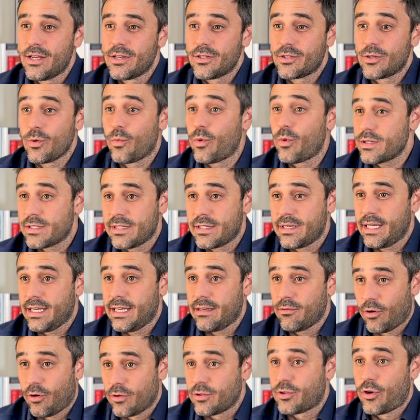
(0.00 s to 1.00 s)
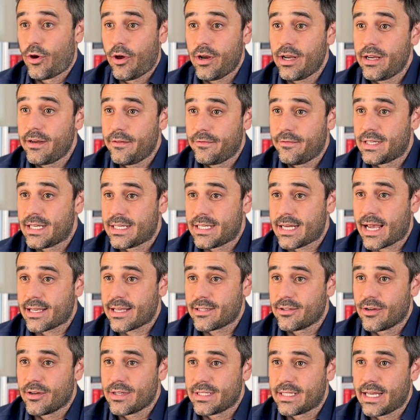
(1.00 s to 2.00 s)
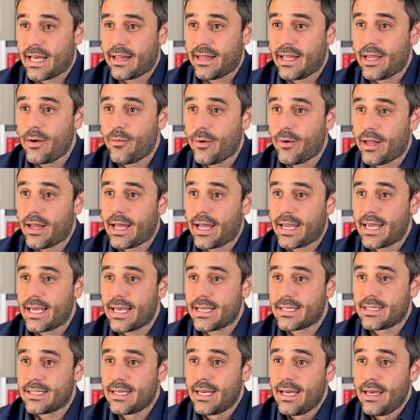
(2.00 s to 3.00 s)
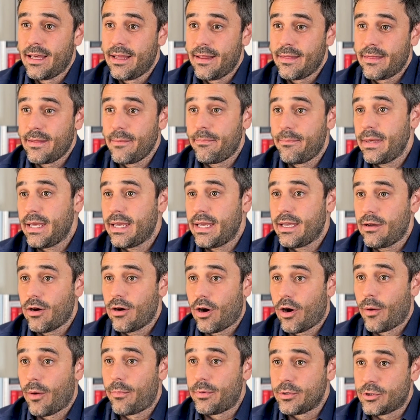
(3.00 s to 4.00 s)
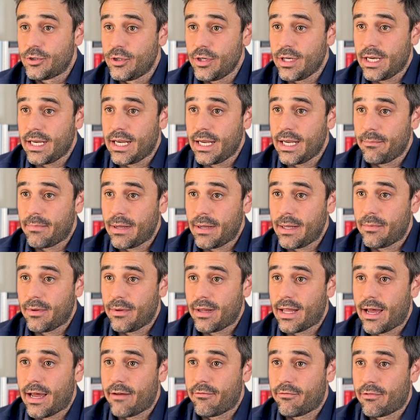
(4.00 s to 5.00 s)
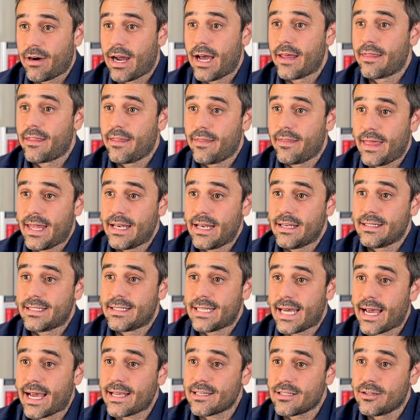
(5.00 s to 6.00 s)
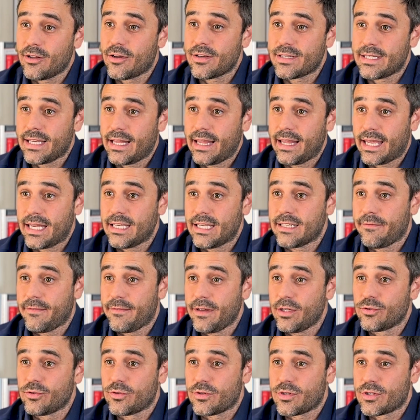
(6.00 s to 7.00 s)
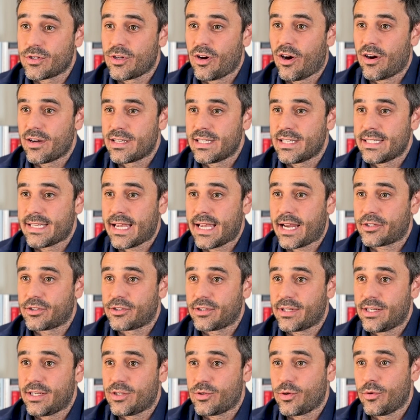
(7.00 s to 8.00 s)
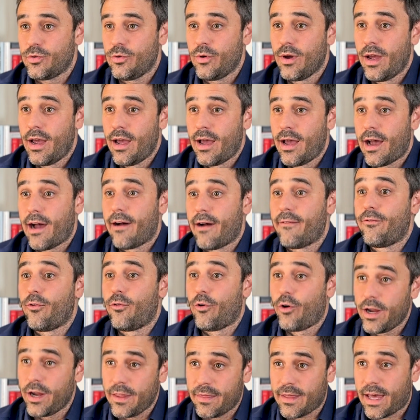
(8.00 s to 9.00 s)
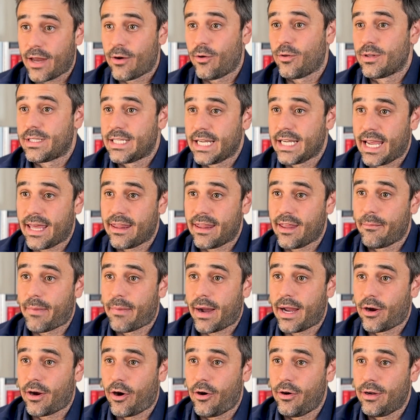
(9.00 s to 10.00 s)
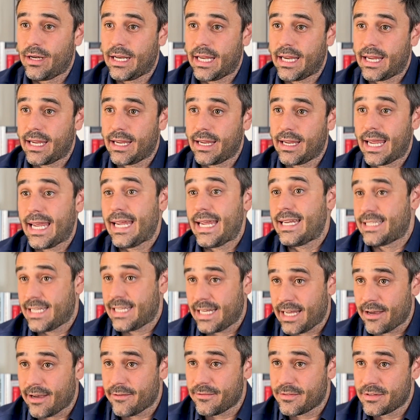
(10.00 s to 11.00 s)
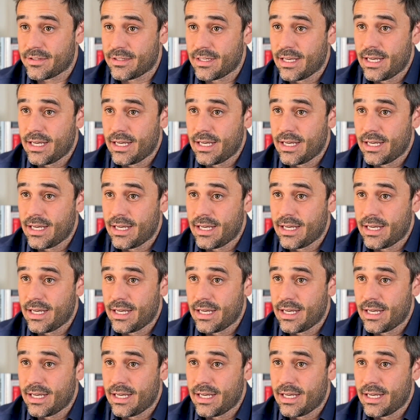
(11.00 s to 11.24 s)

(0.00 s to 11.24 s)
So what's the alternative to tax loss selling? Well, I guess the big opportunity people have, rather than tax loss selling individual stocks, is actually to avoid that altogether by owning ETFs.